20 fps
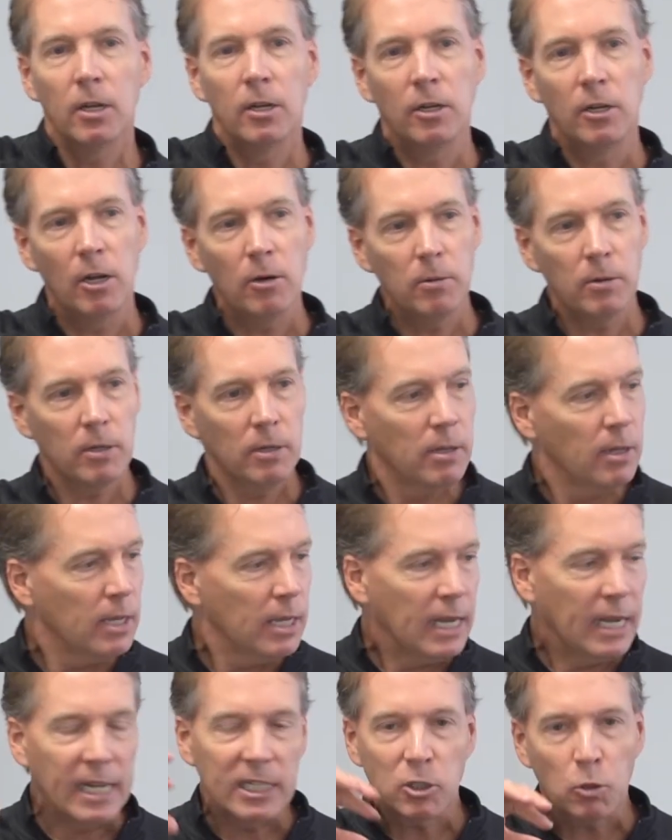You know,
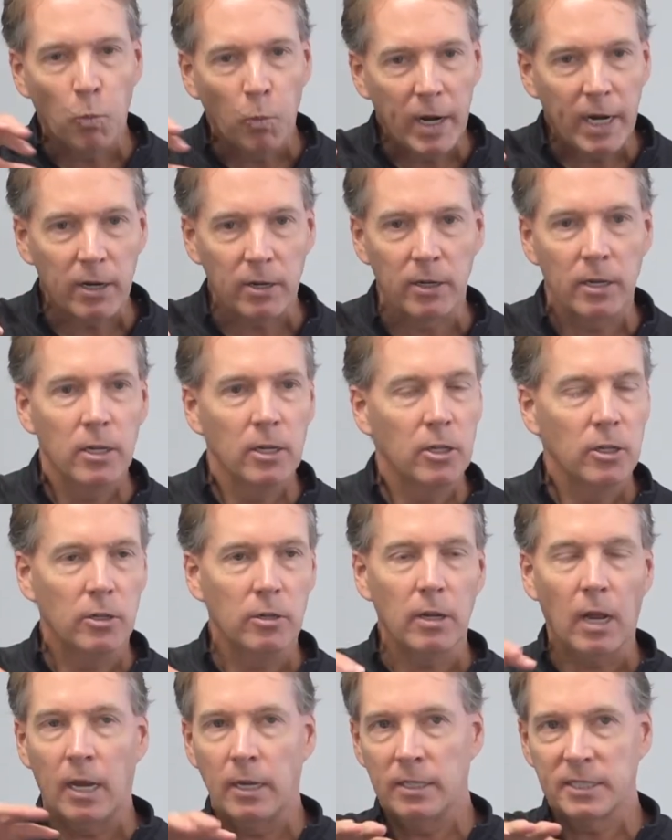it's weird.
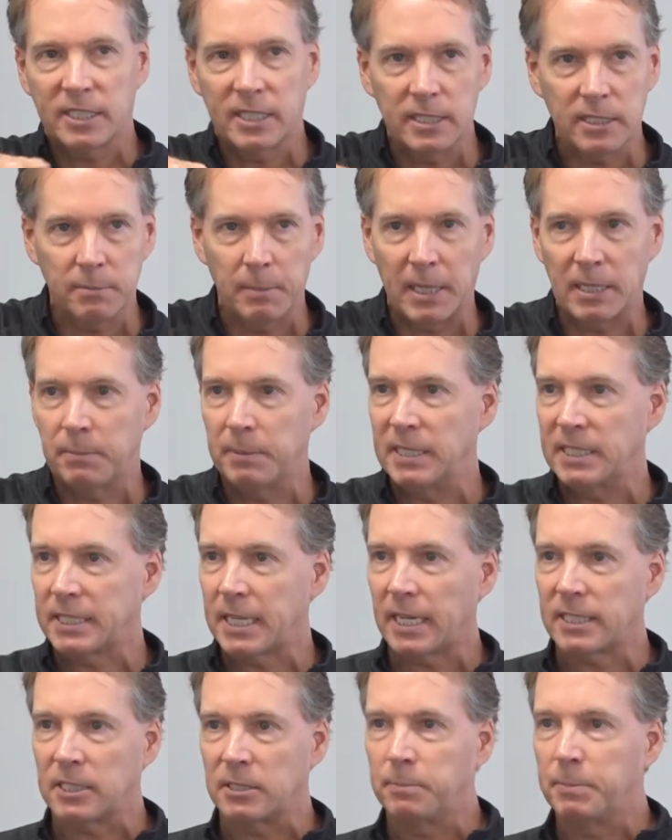You, and this isn't meant to be
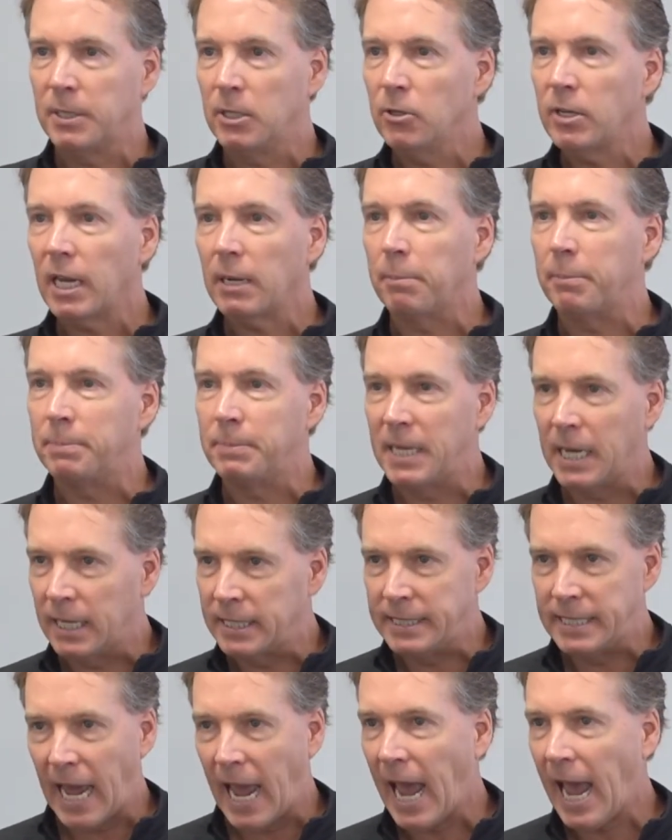sexist, but you get a, a
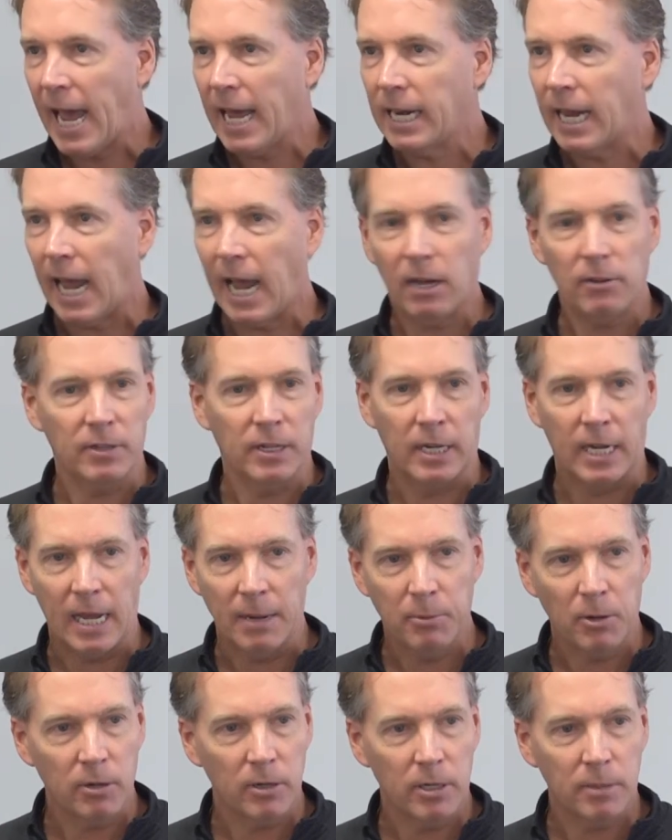dad out in the
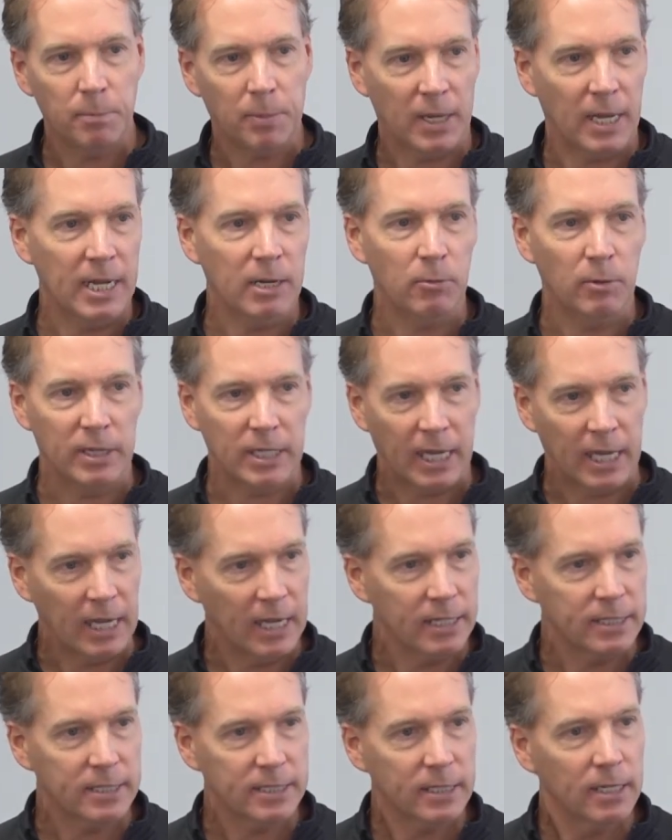neighborhood playing with
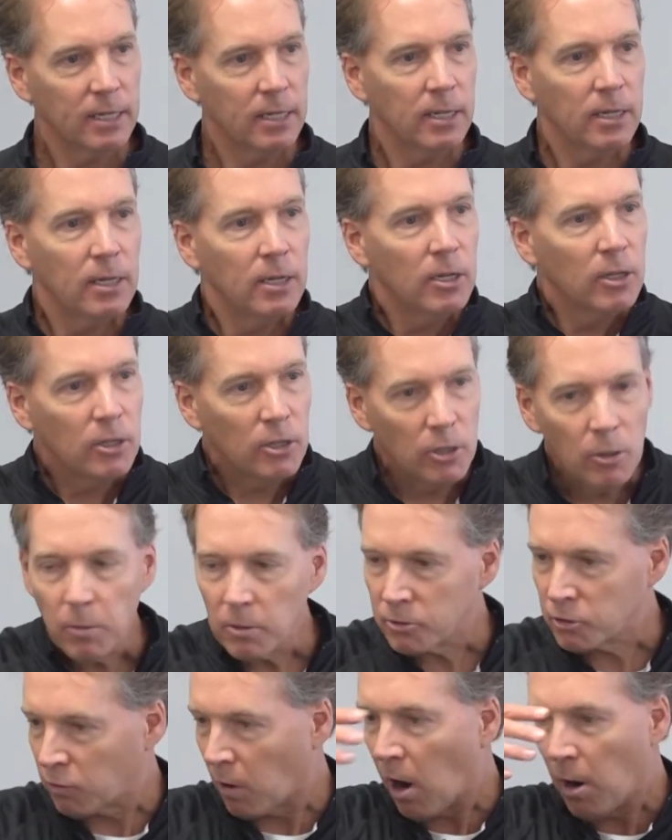kids, you
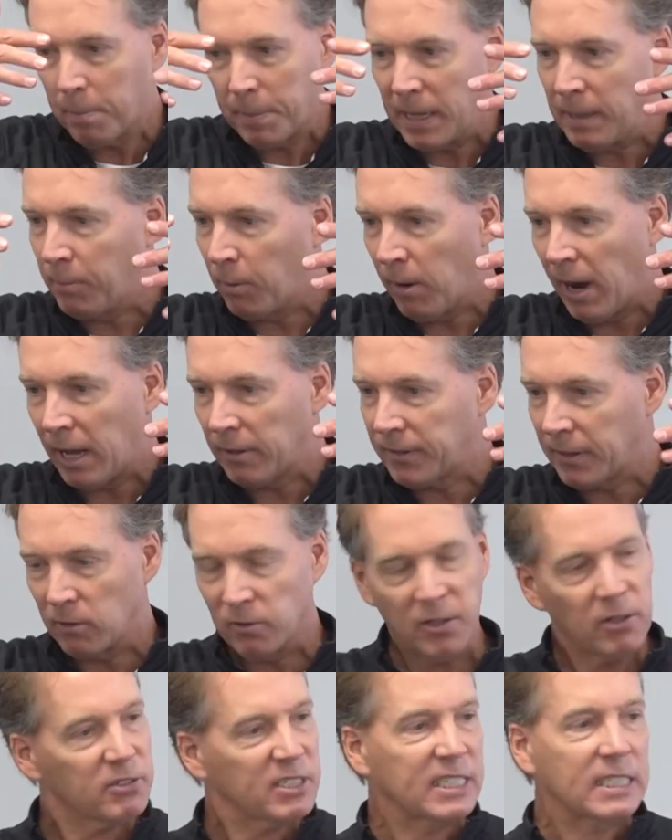will draw people out there.
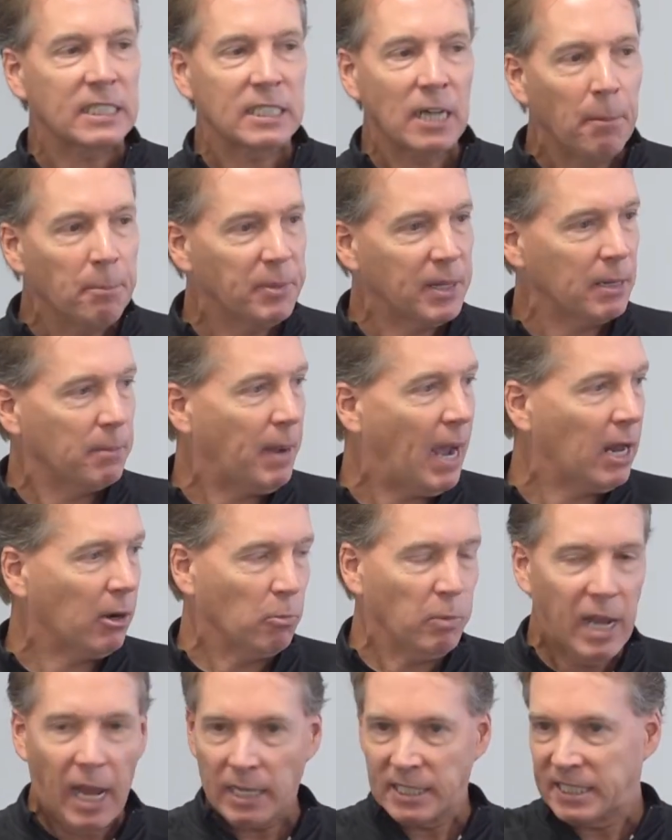There's something about it.
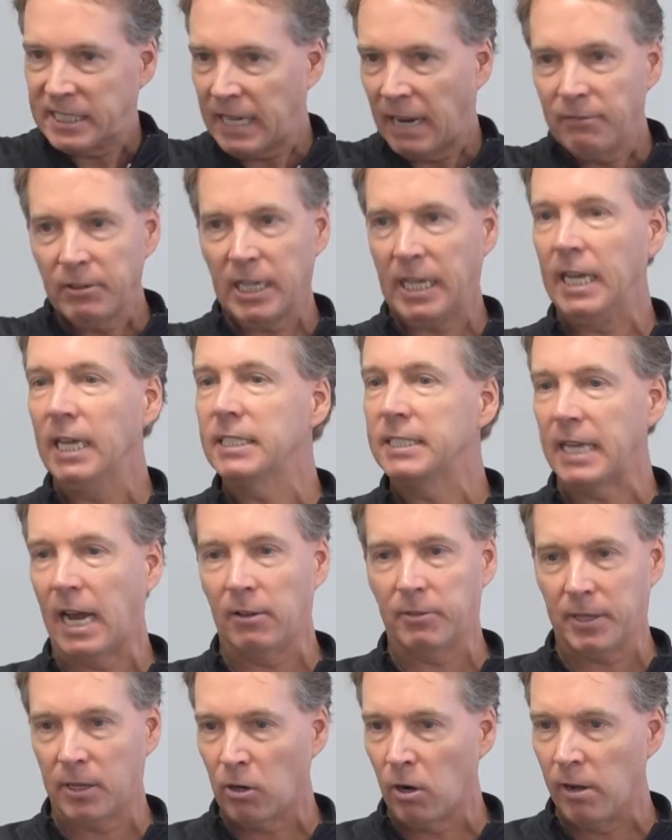We had seven kids
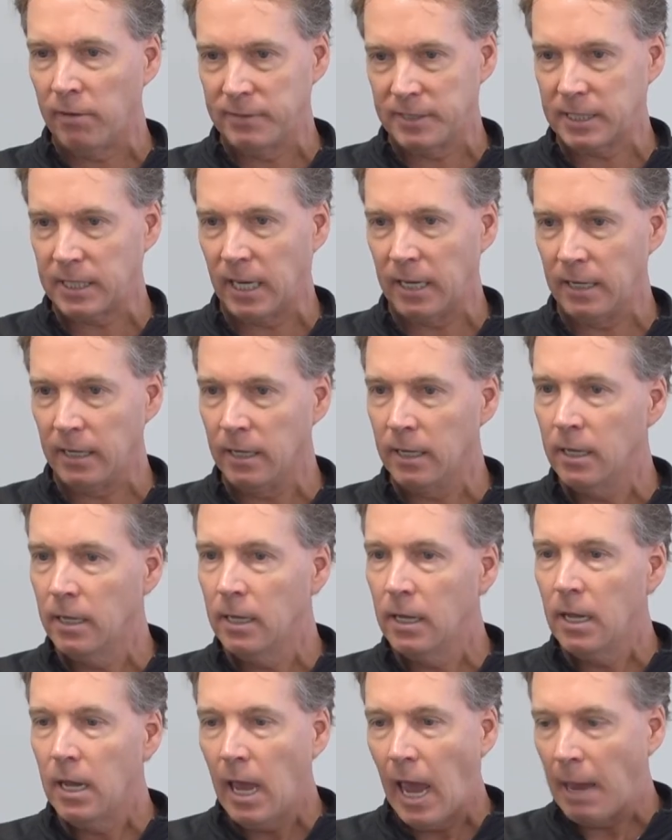out there all of a sudden.
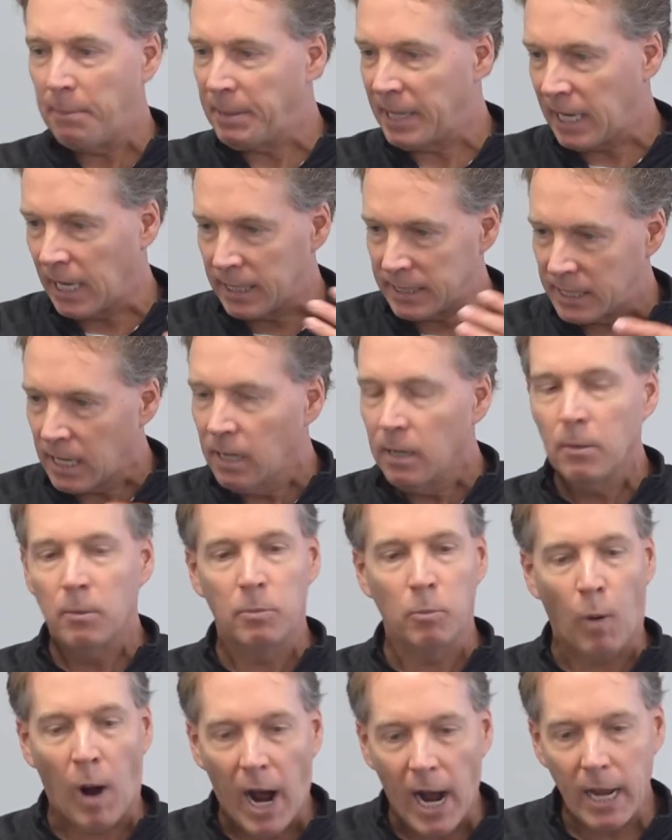And because,
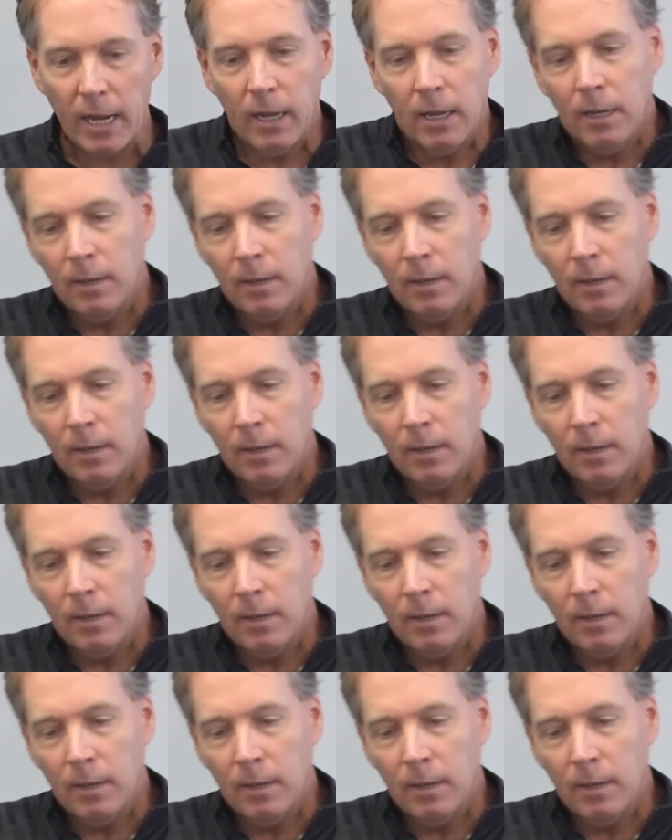why?